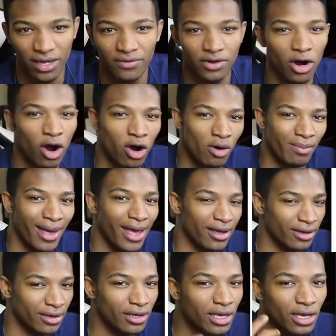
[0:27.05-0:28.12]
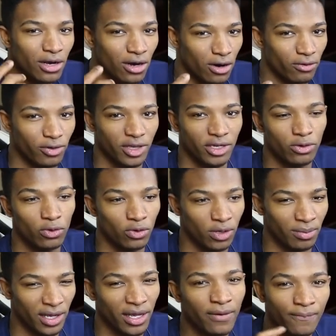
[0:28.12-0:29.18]
Even horror manga are really
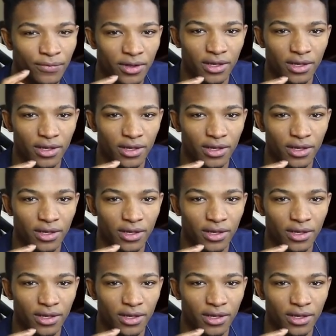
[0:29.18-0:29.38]
cool to me.